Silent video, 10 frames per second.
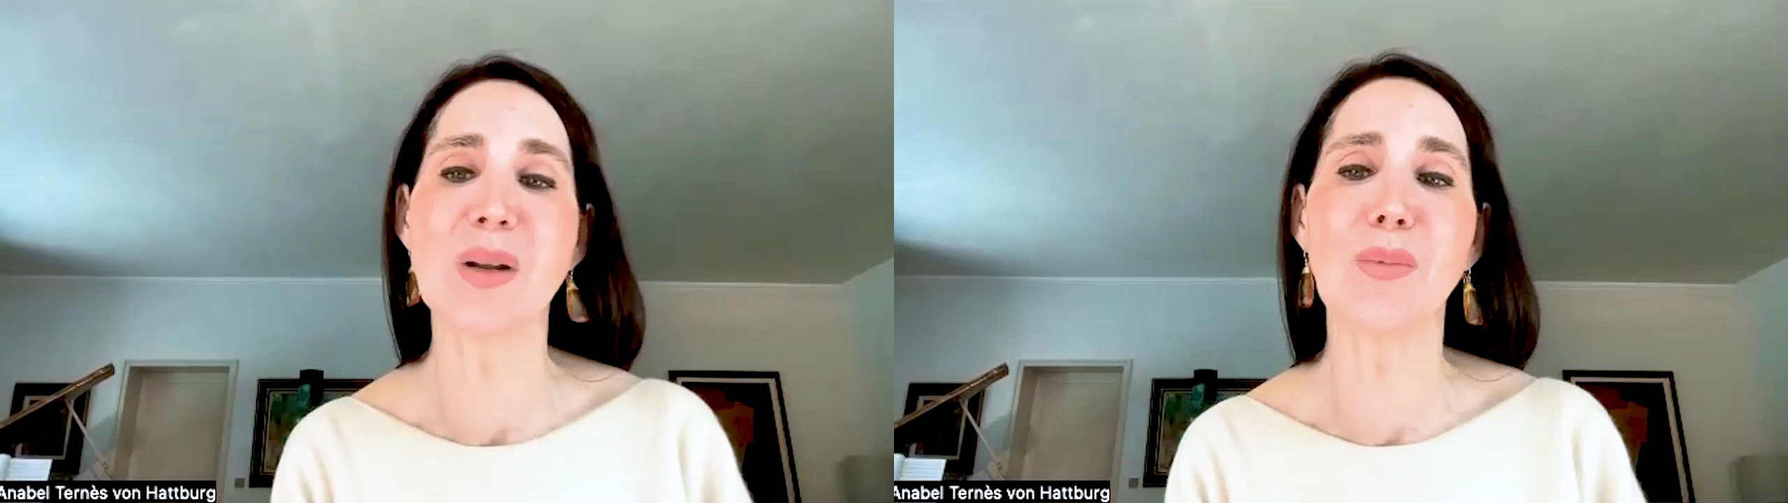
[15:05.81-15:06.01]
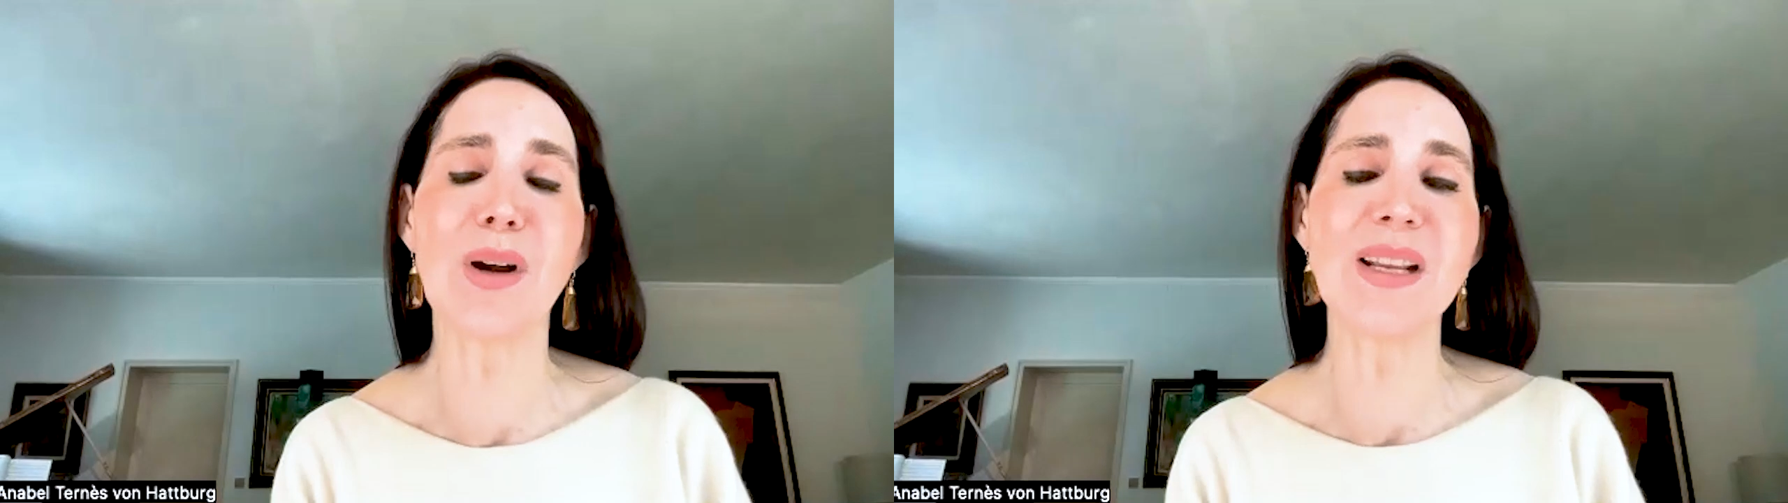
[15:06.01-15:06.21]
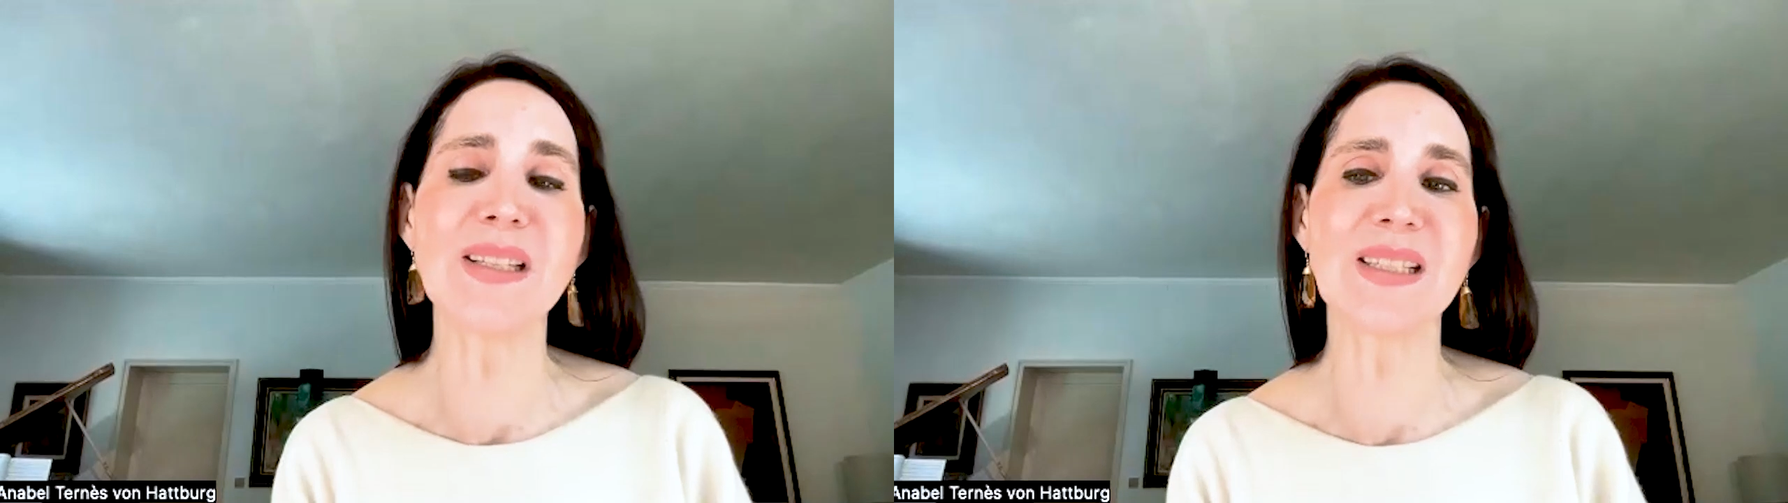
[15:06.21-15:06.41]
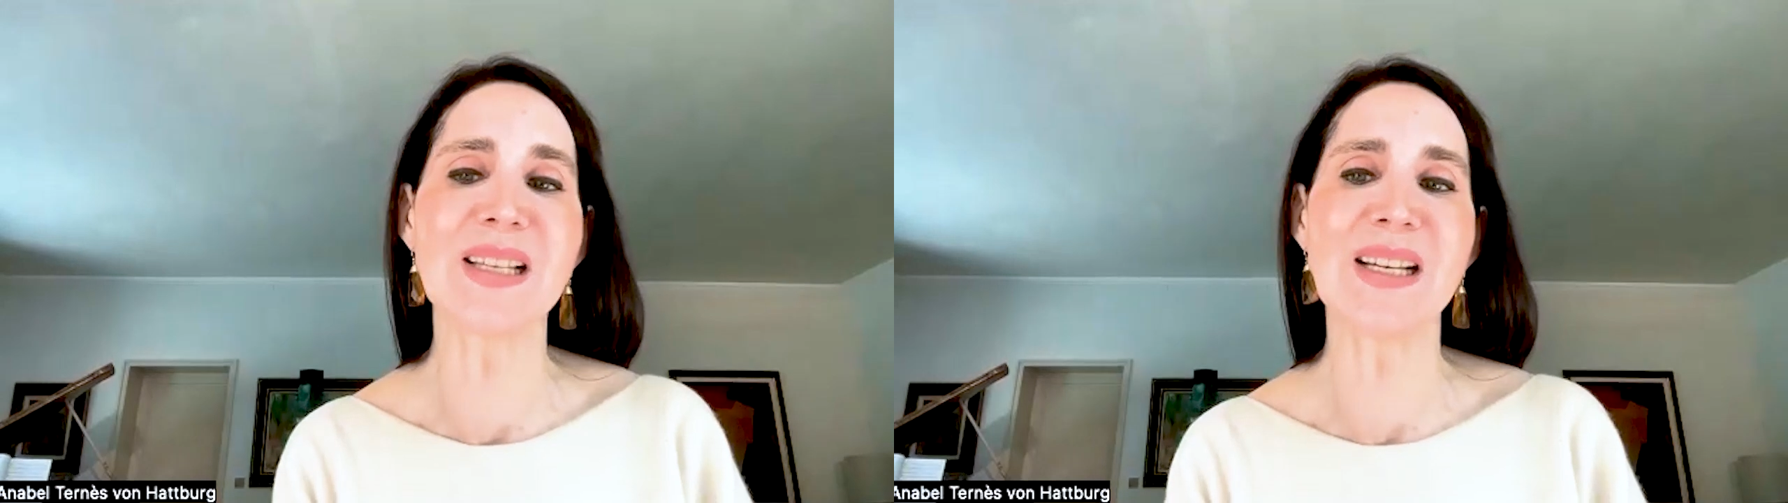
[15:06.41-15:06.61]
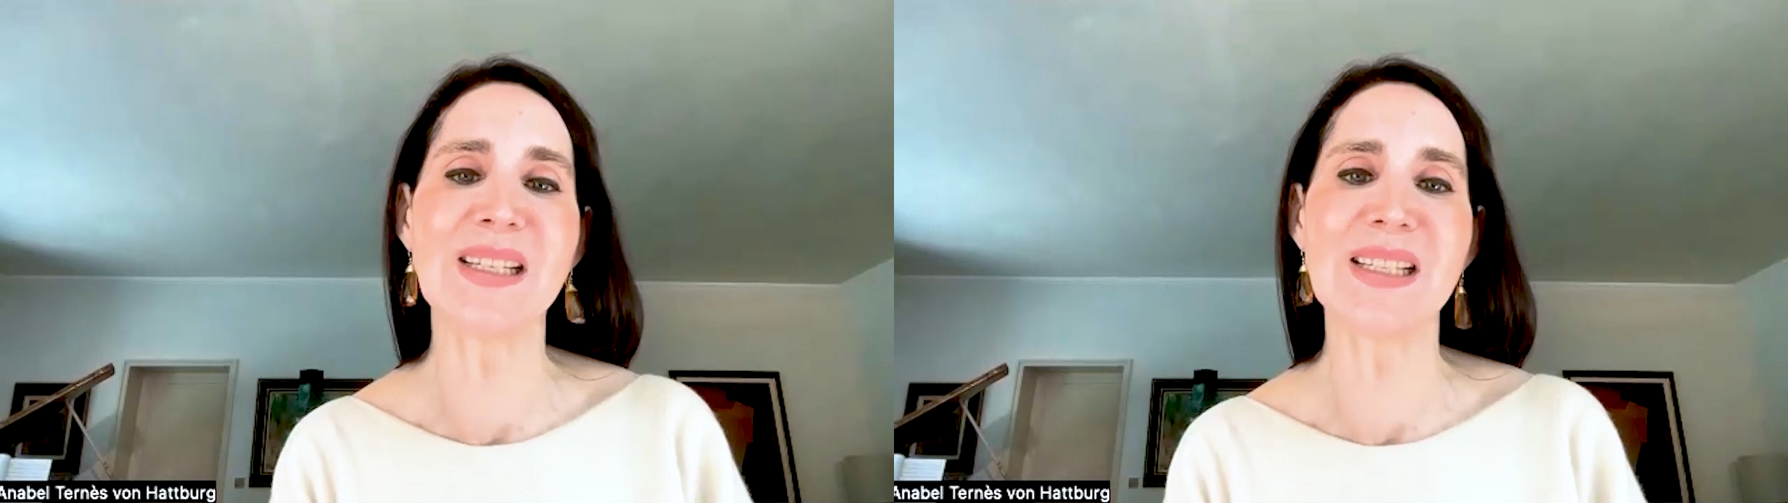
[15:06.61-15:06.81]
embrace
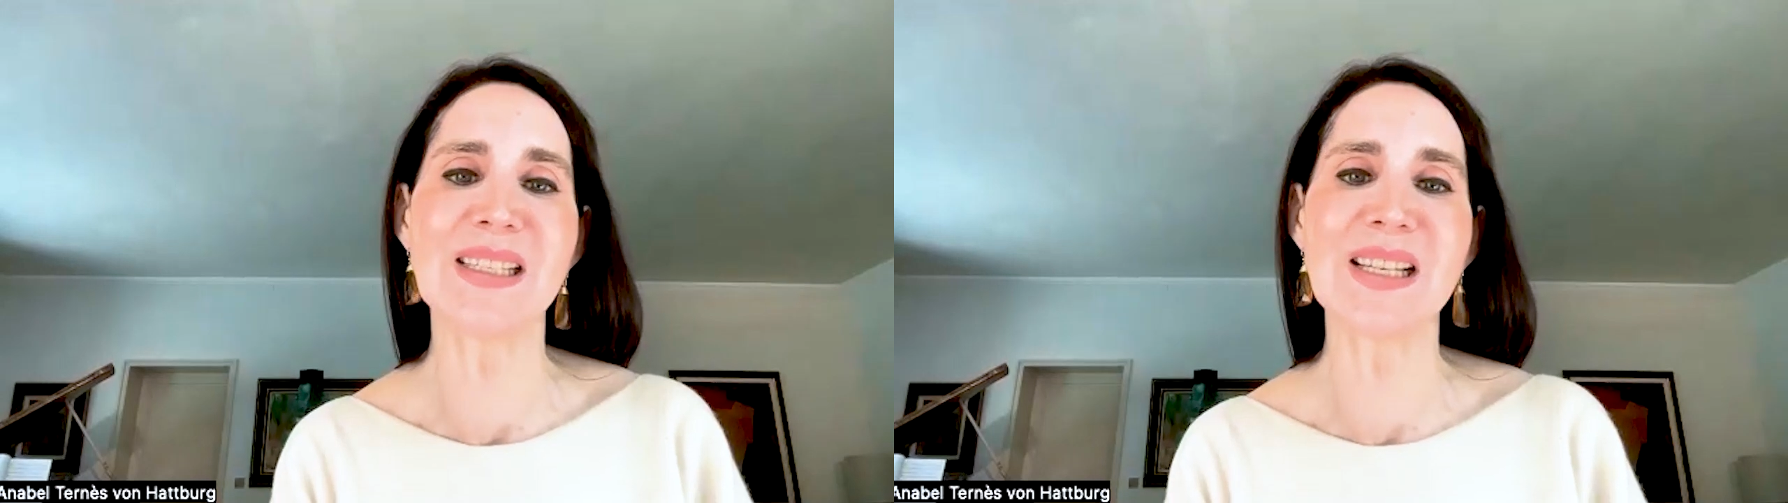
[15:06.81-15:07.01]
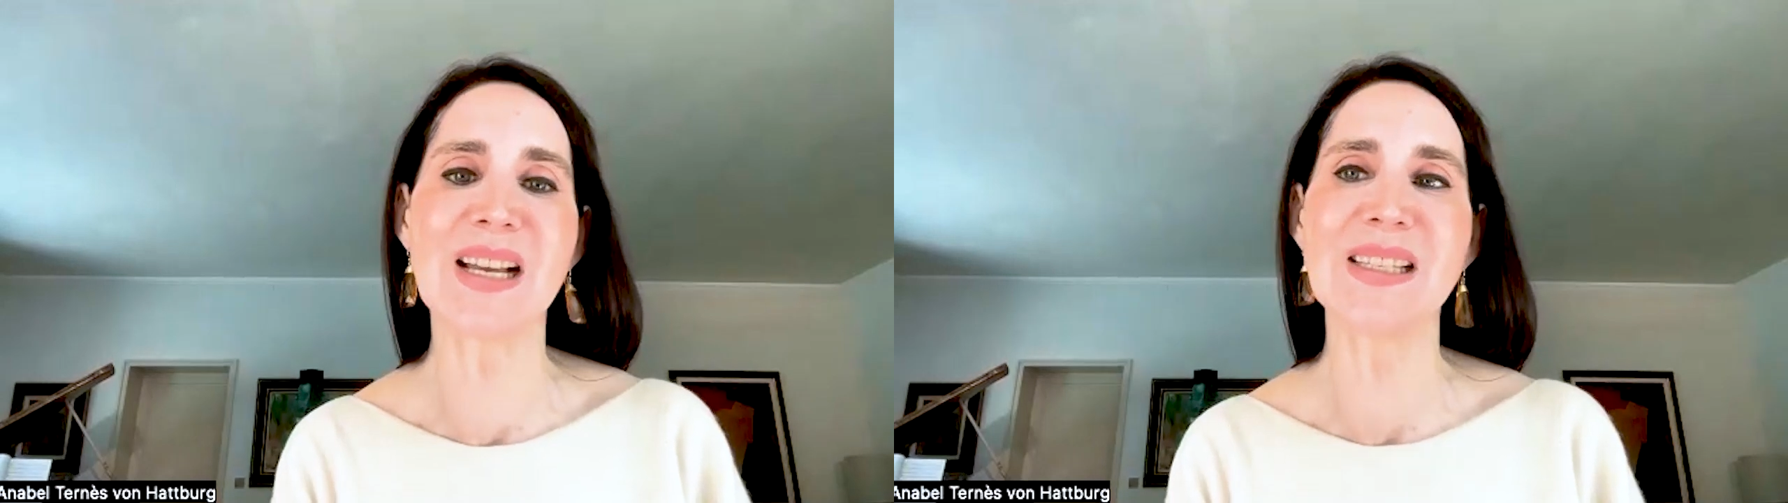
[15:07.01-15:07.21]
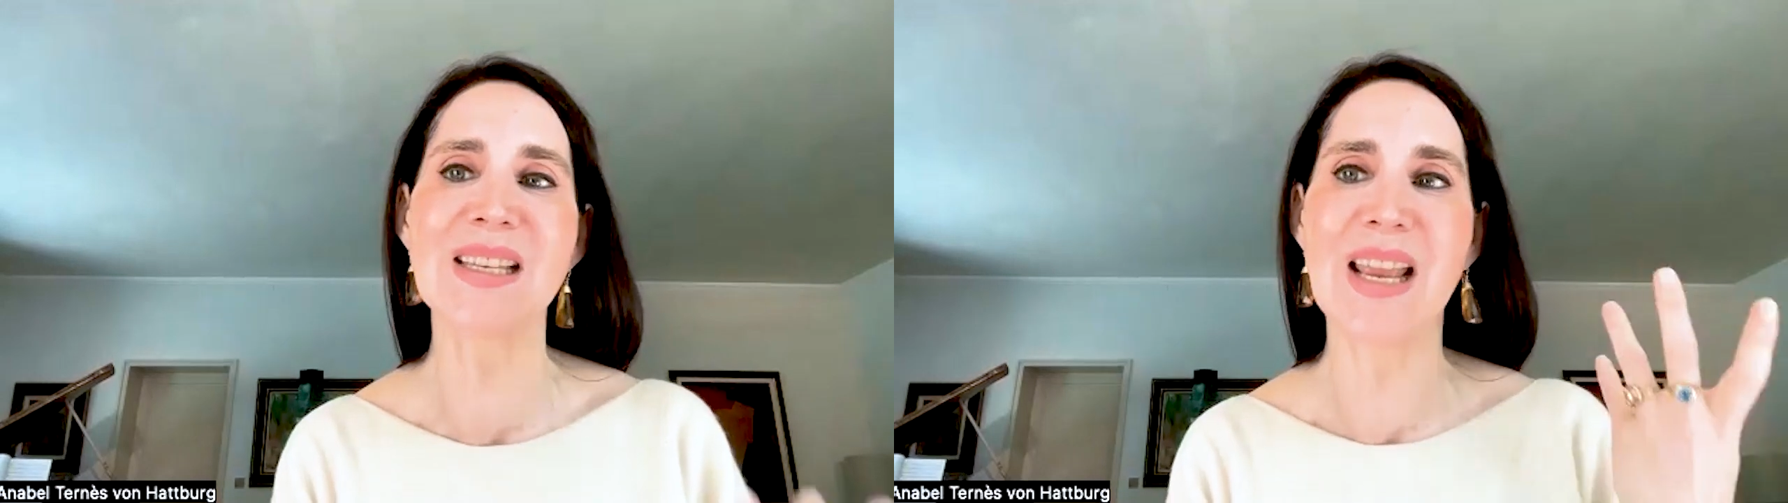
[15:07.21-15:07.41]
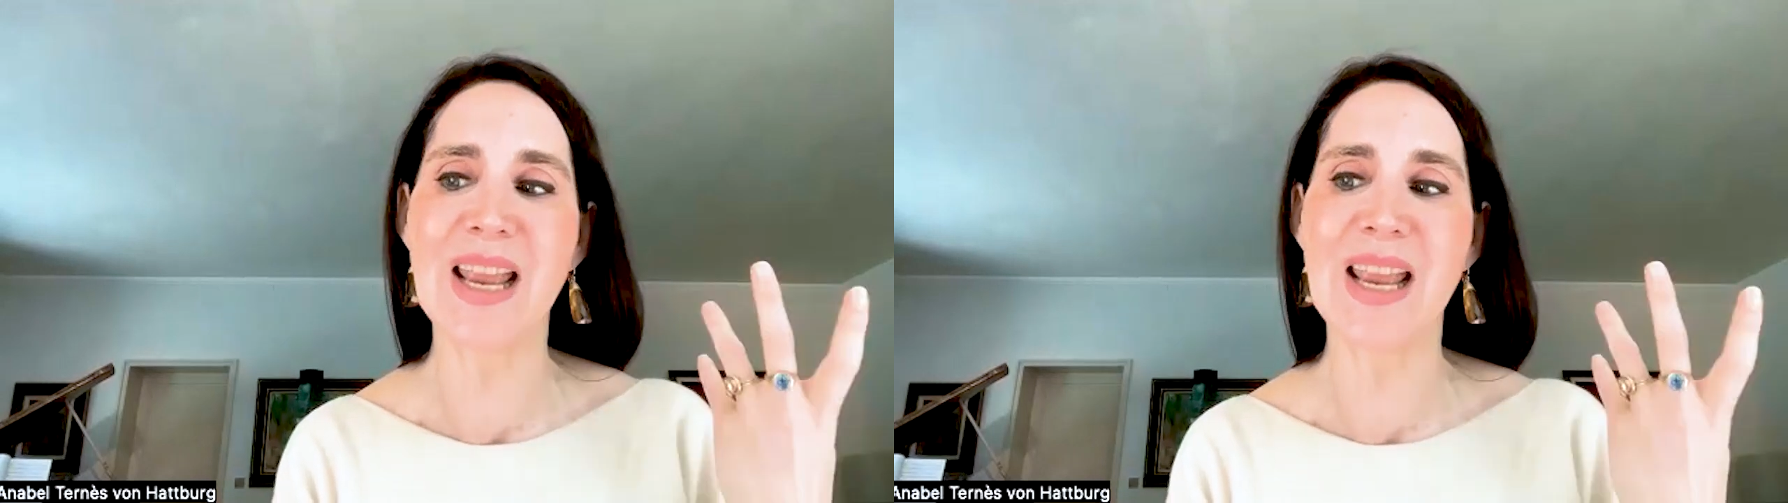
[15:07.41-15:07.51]
exciting insights,